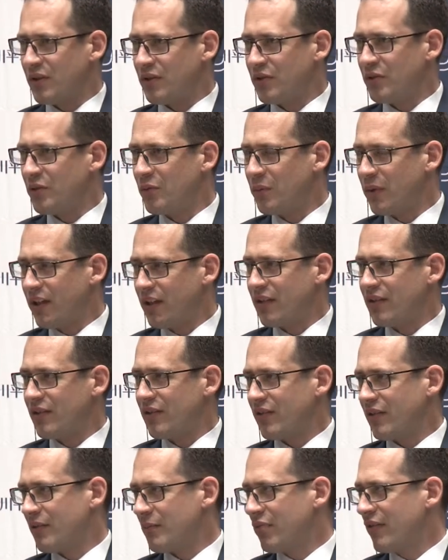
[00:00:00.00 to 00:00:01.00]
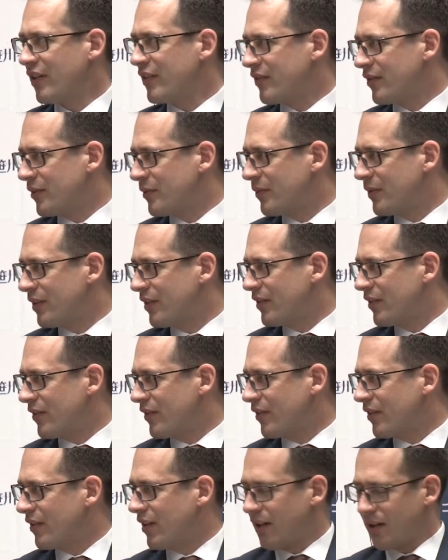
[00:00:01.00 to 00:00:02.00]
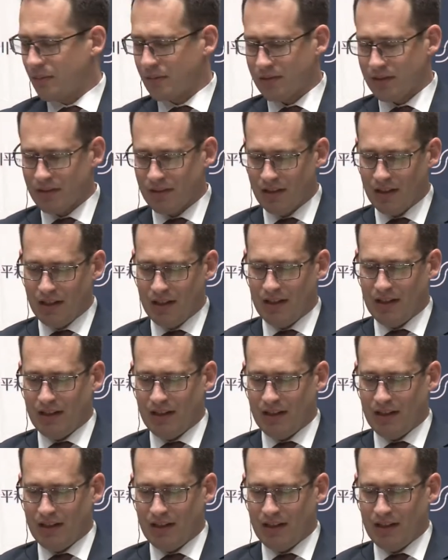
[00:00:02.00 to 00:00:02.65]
Well, who wins? The president wins on that one.